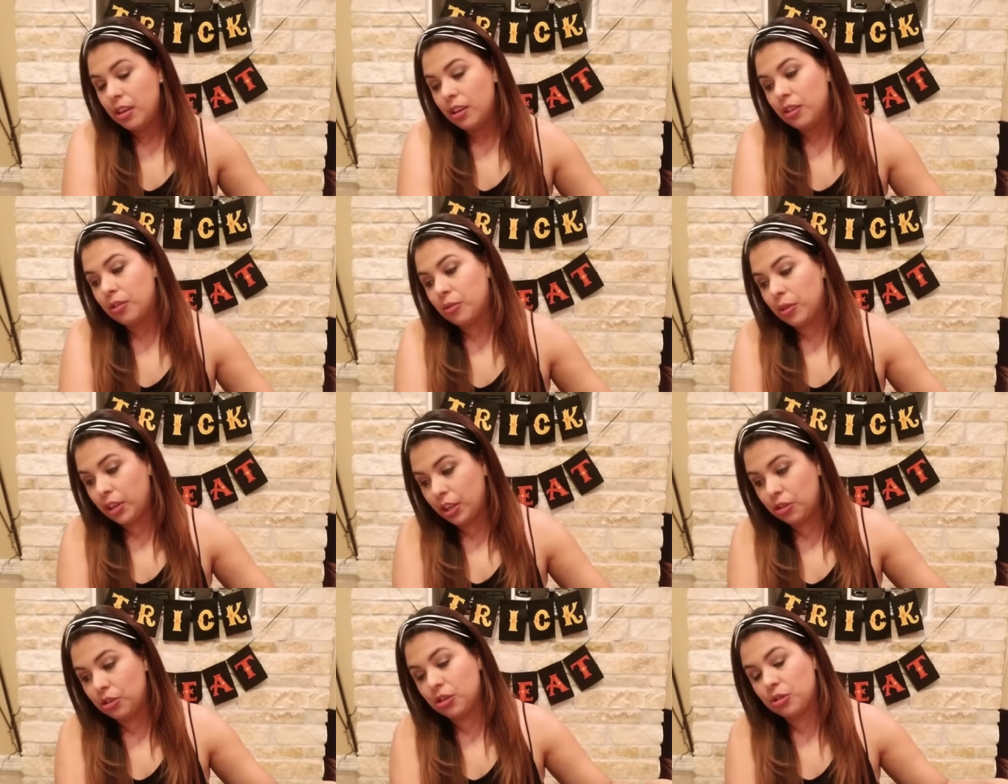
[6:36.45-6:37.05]

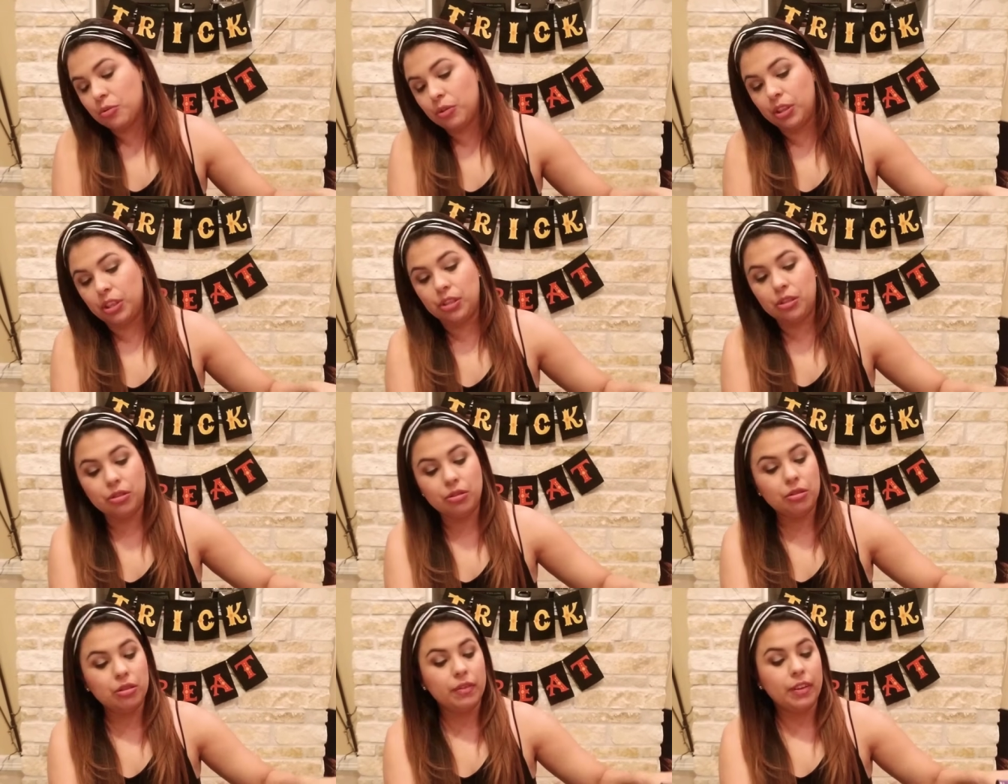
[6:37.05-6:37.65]

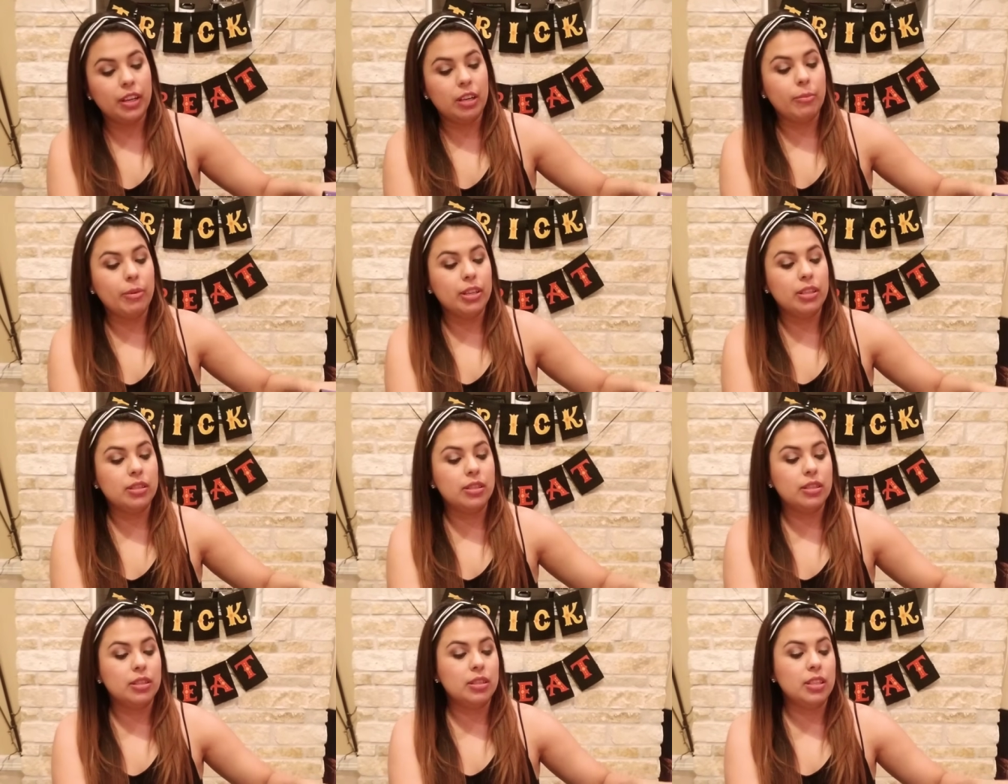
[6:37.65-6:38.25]
322 divided by
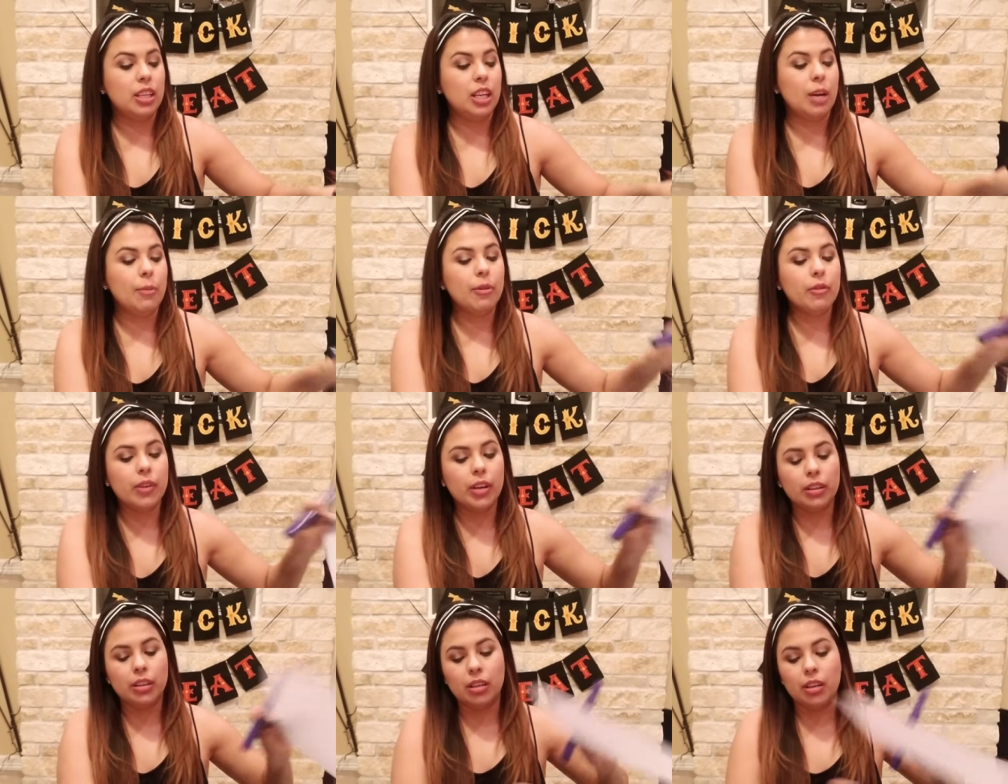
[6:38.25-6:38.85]
16. I'm going to
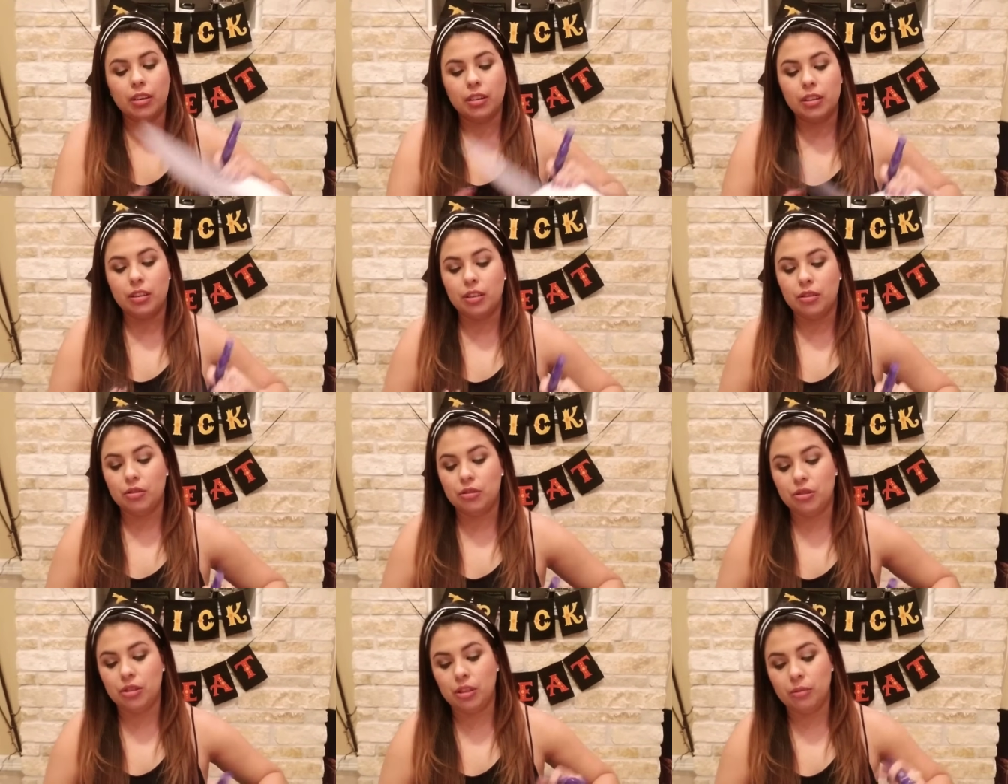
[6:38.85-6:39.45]
write that on another
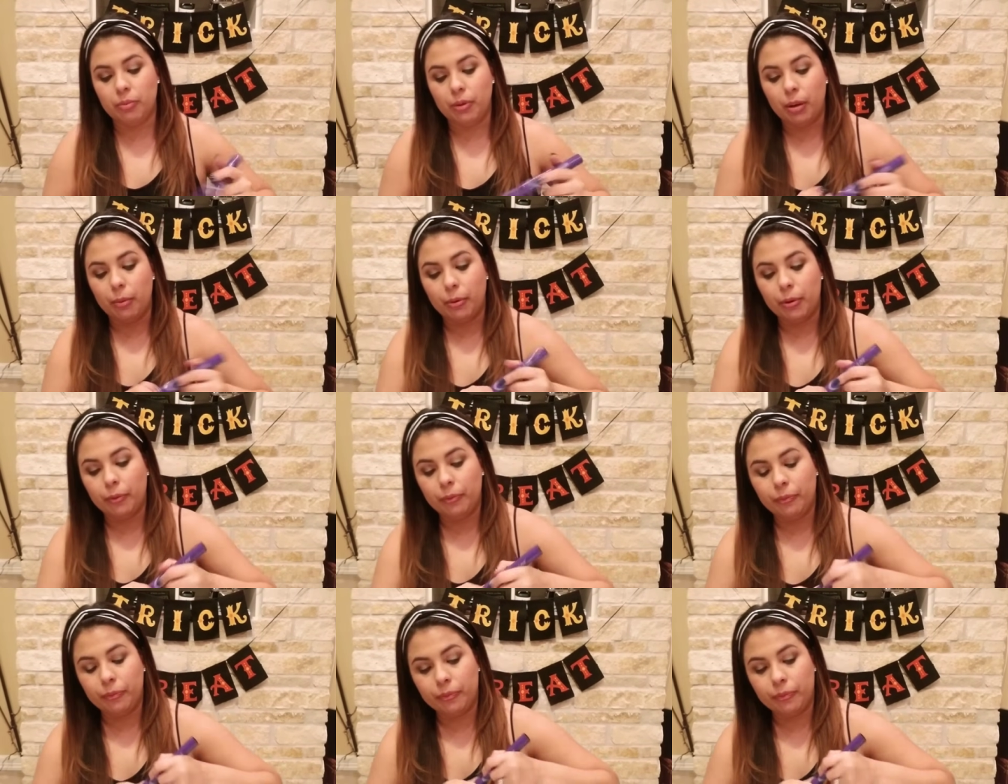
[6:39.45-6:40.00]
sheet of paper.